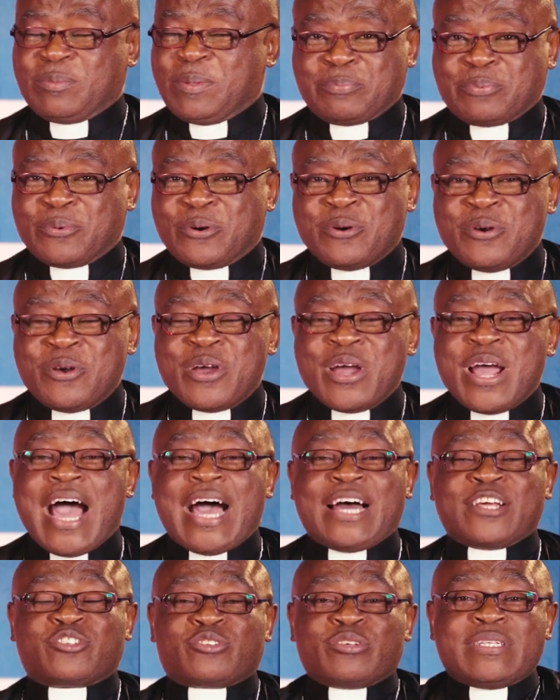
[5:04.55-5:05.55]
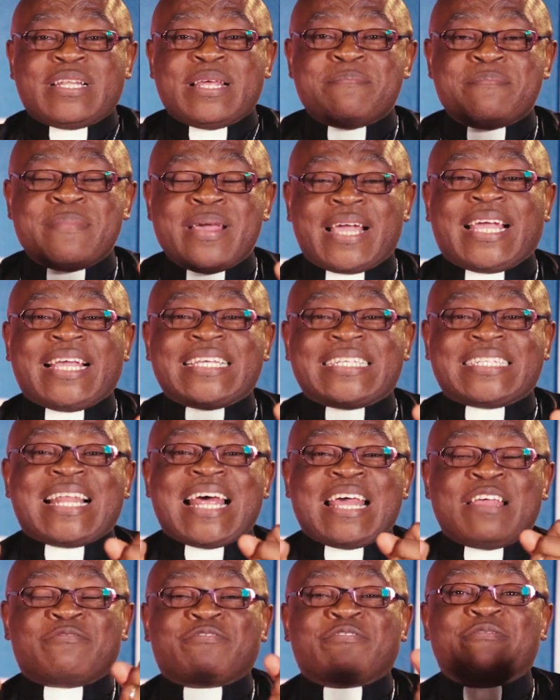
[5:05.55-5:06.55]
people, and so they make his
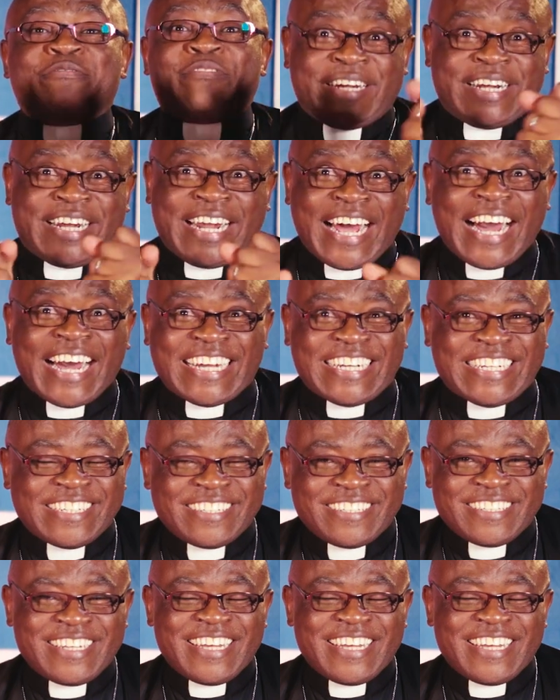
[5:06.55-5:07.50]
life very hard.